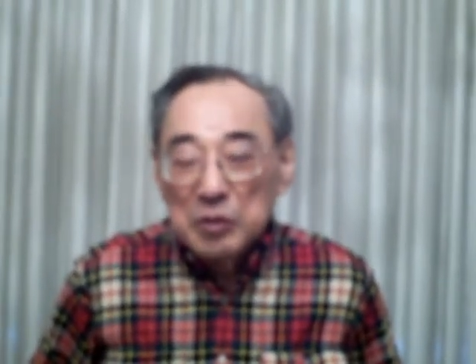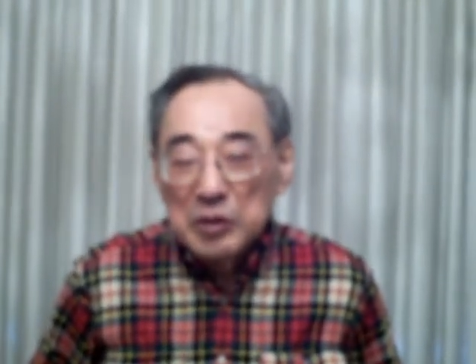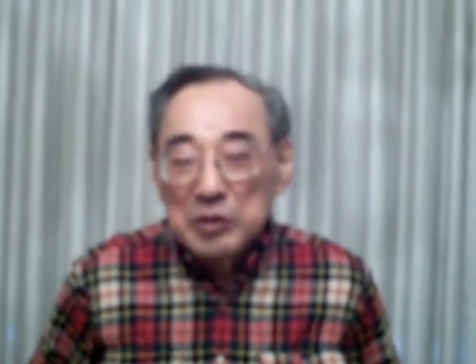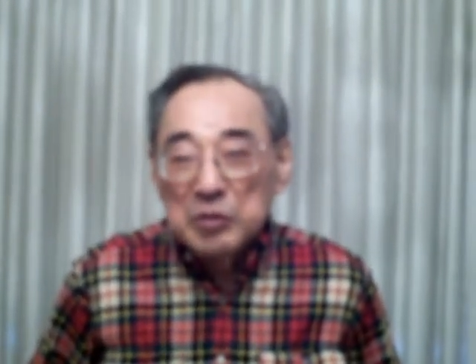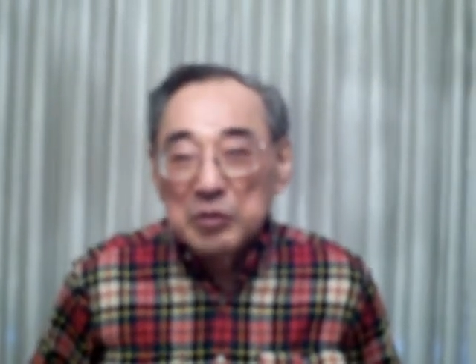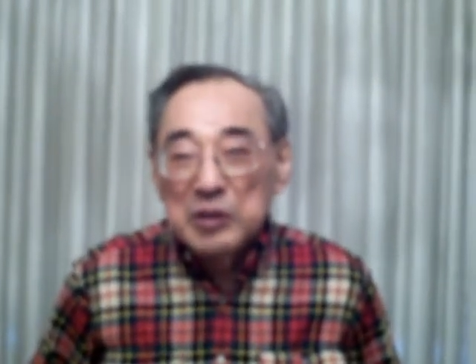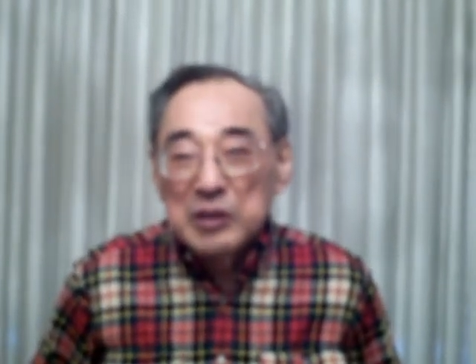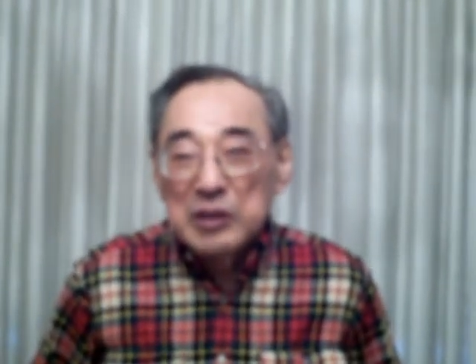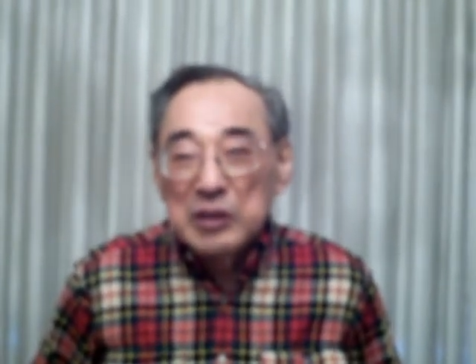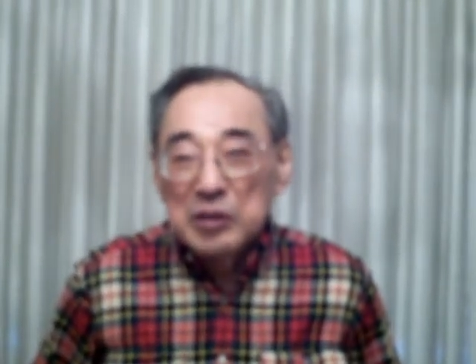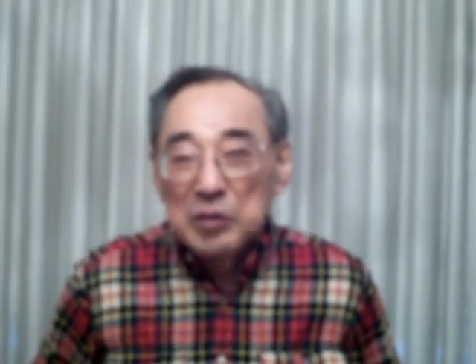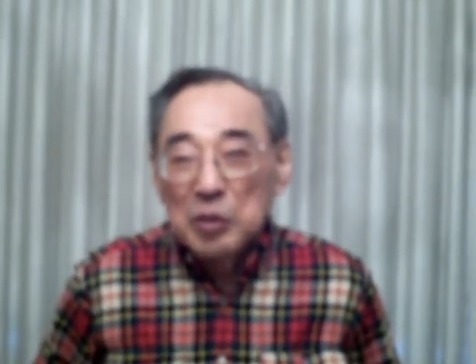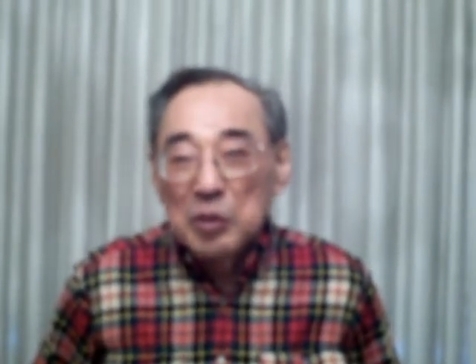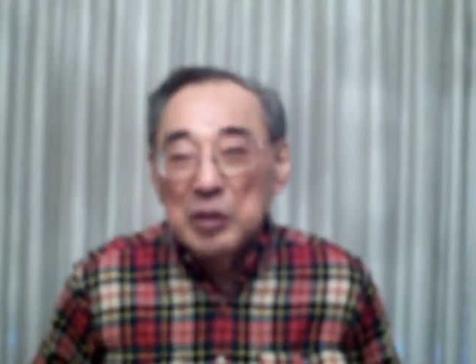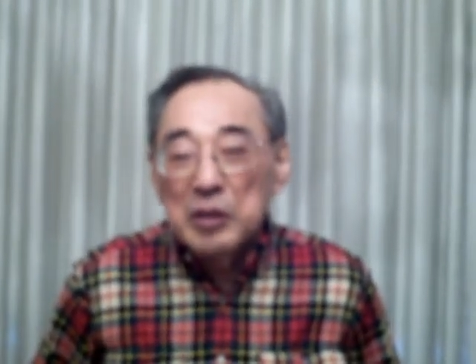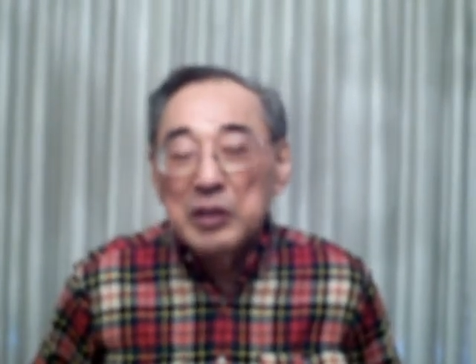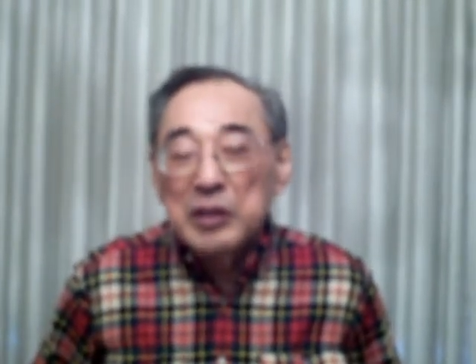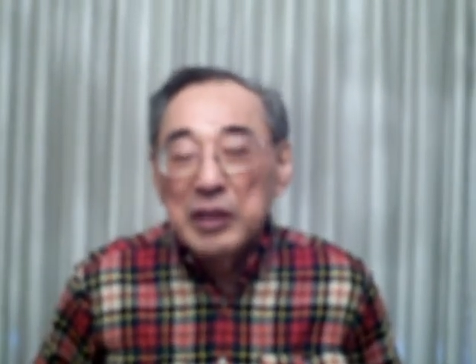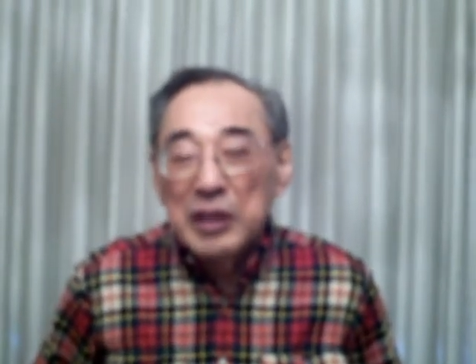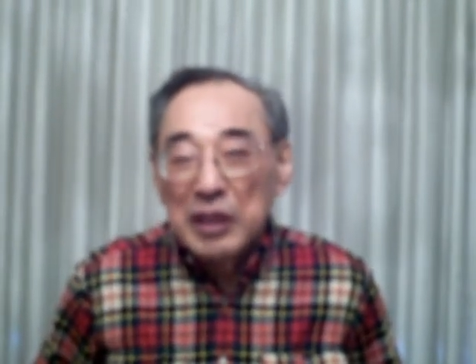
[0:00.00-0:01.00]
which was in
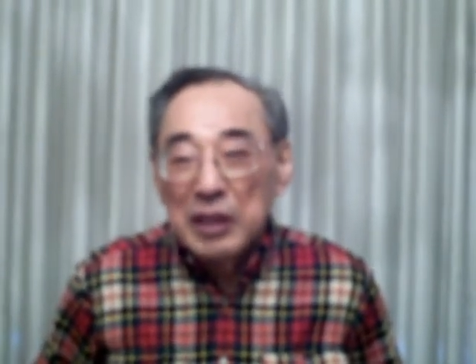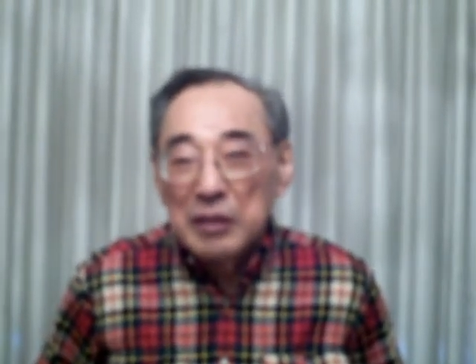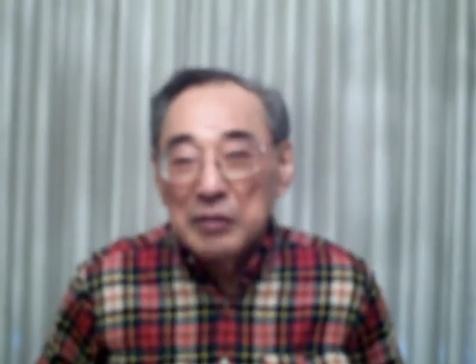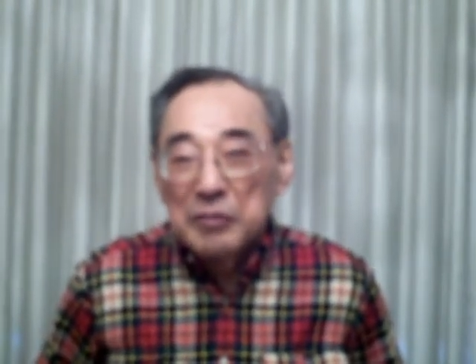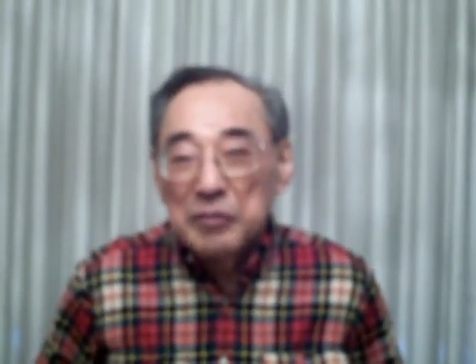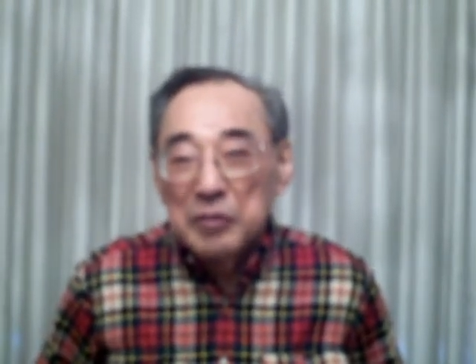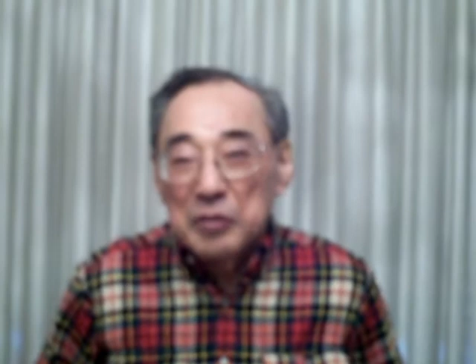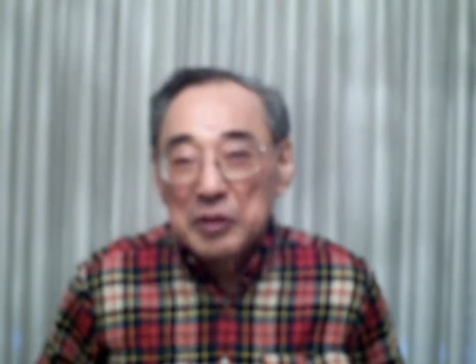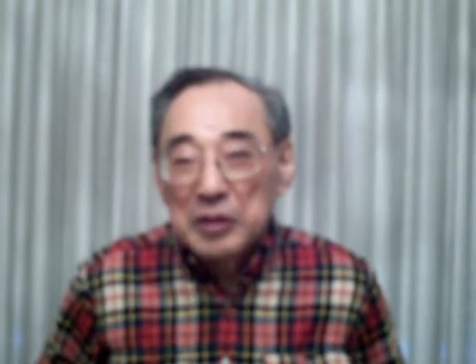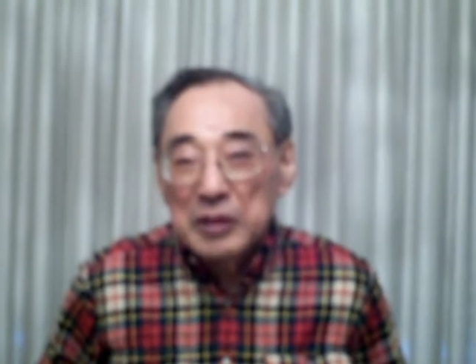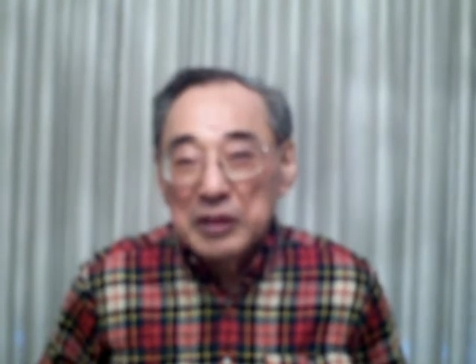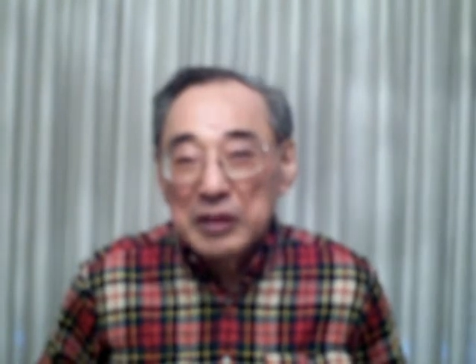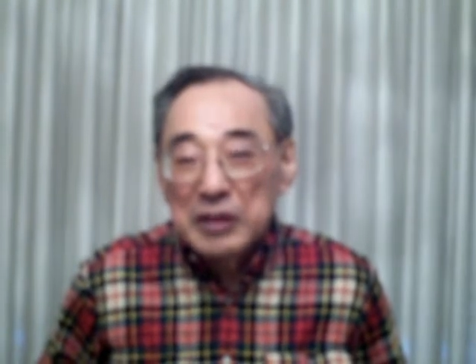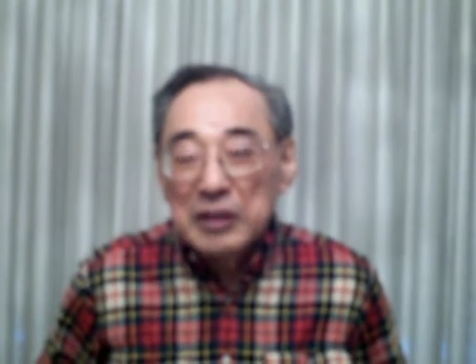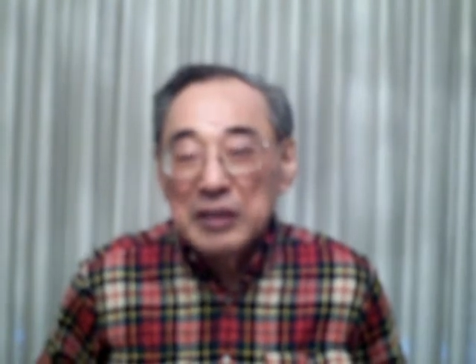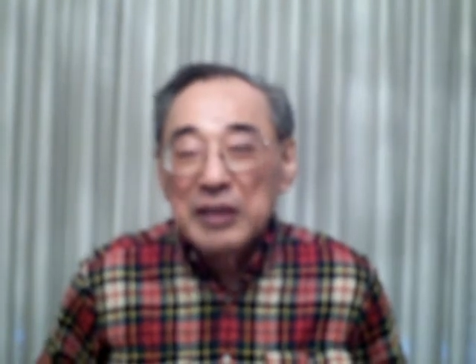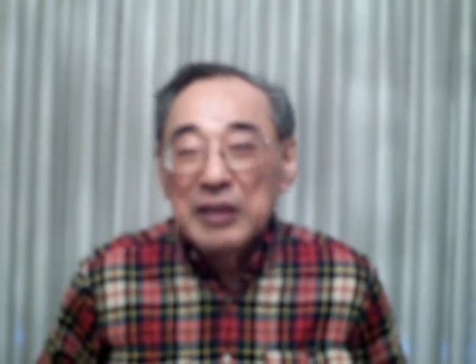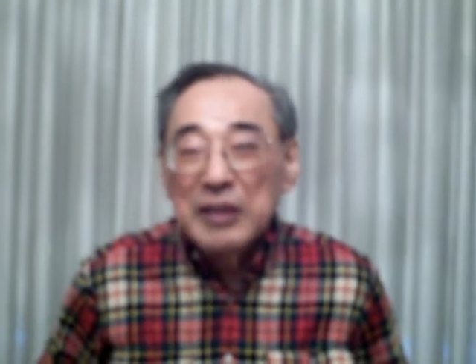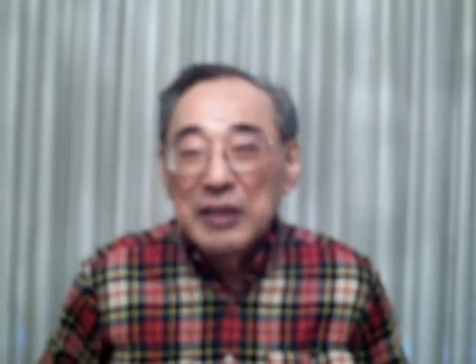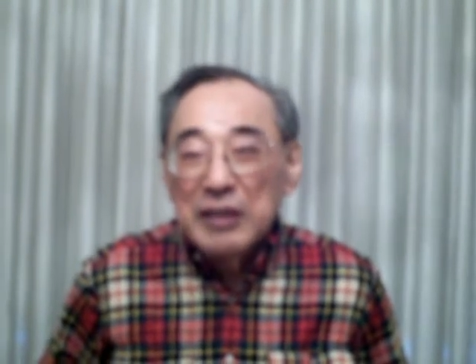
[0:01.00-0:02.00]
Northern California.